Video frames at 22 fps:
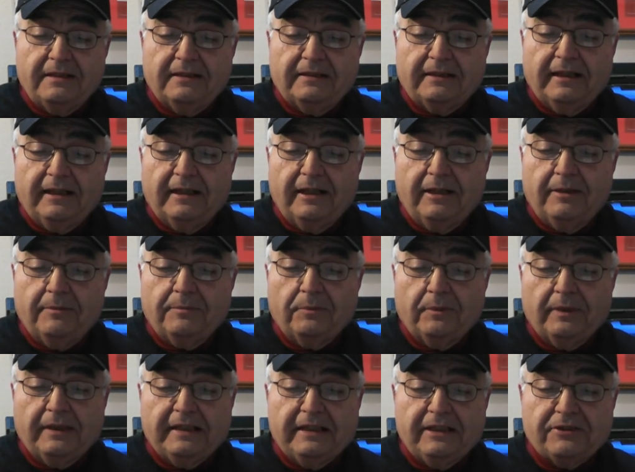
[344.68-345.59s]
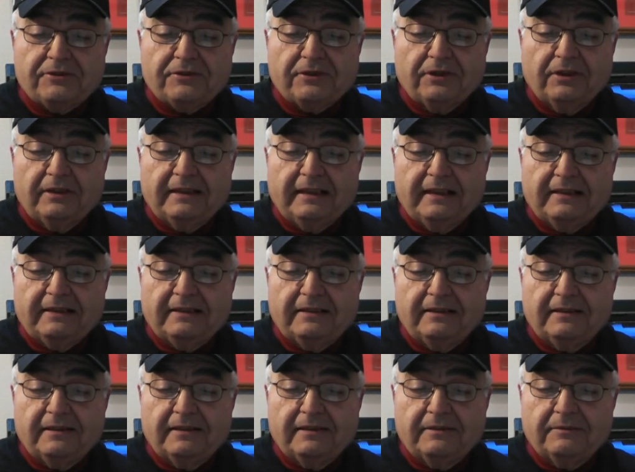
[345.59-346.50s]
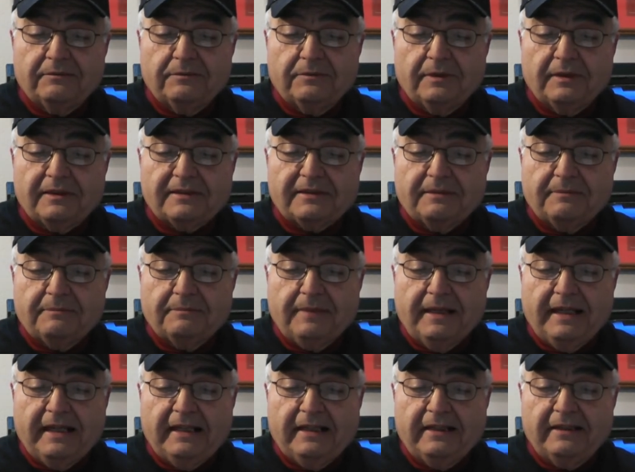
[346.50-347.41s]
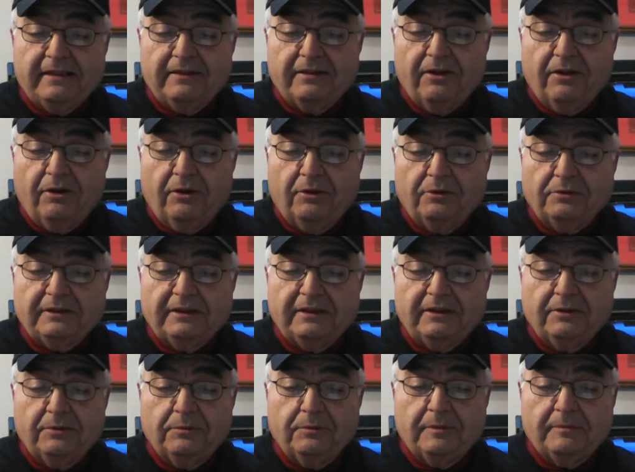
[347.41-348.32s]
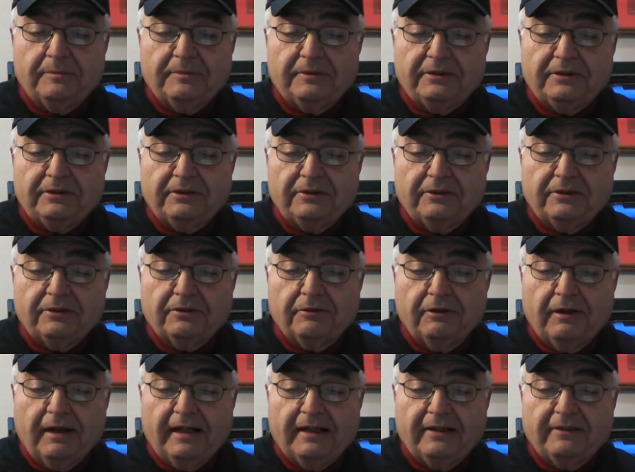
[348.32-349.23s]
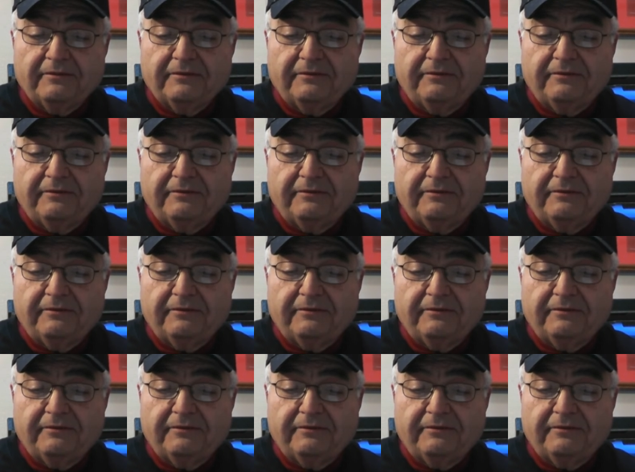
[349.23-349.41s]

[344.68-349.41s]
when he saw that it was a man holding a woman to the ground,